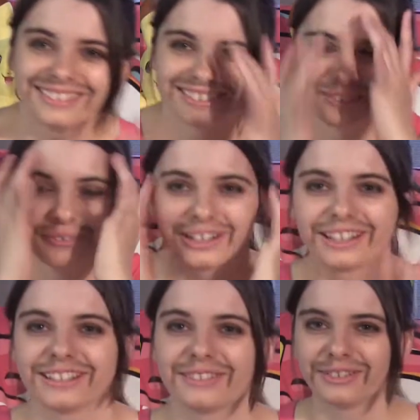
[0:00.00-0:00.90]
so
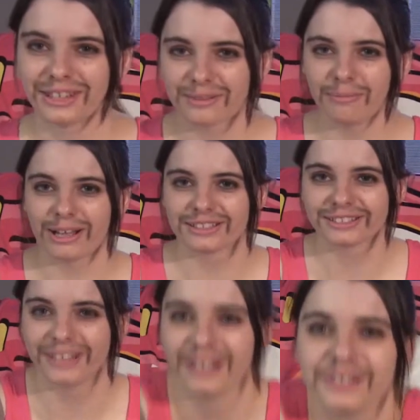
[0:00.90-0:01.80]
ridiculous with this
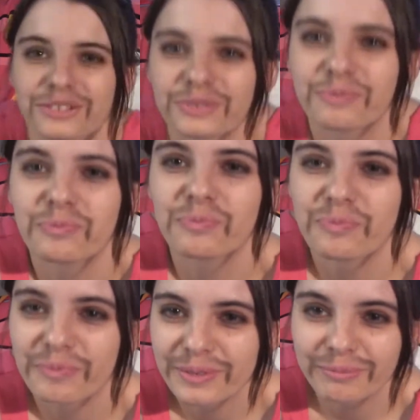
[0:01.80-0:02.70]
mustache,
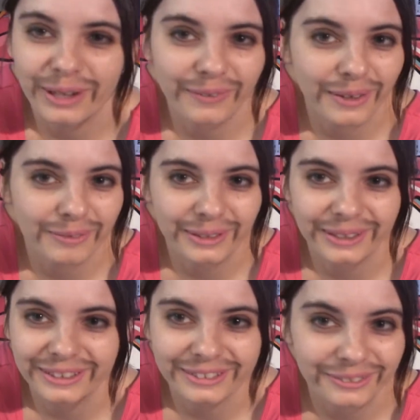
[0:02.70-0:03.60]
but I love
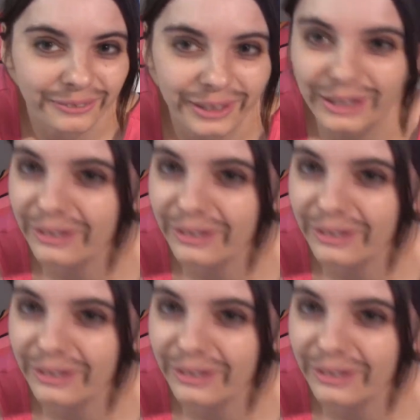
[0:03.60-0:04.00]
it. It's a great